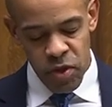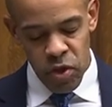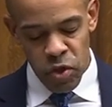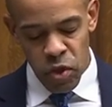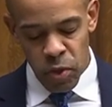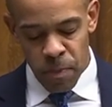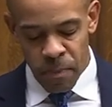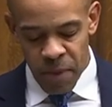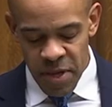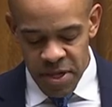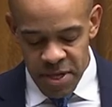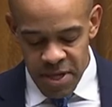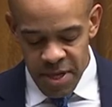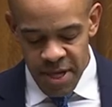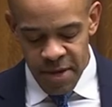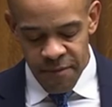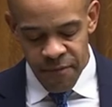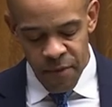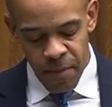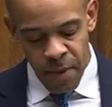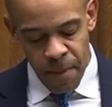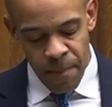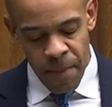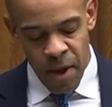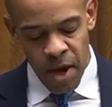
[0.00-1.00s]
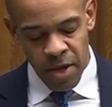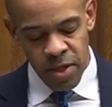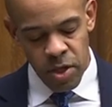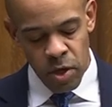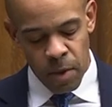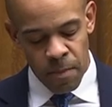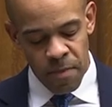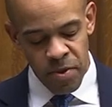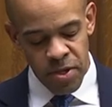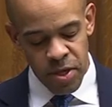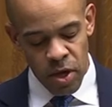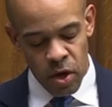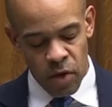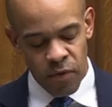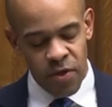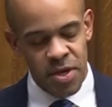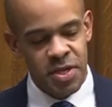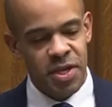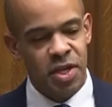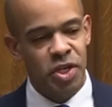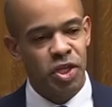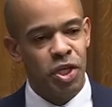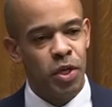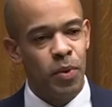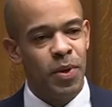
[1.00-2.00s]
The duplicity from the party opposite on
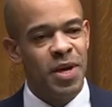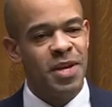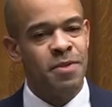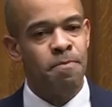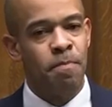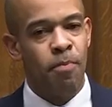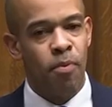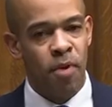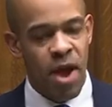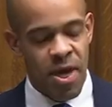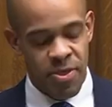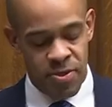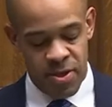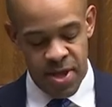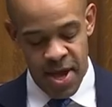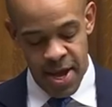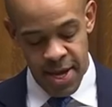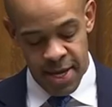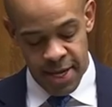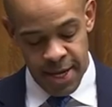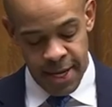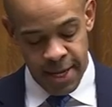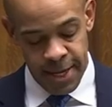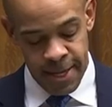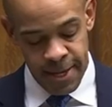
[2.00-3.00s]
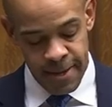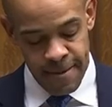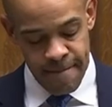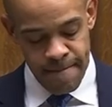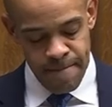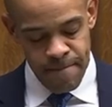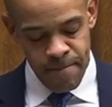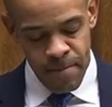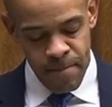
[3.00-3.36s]
this issue is breathtaking.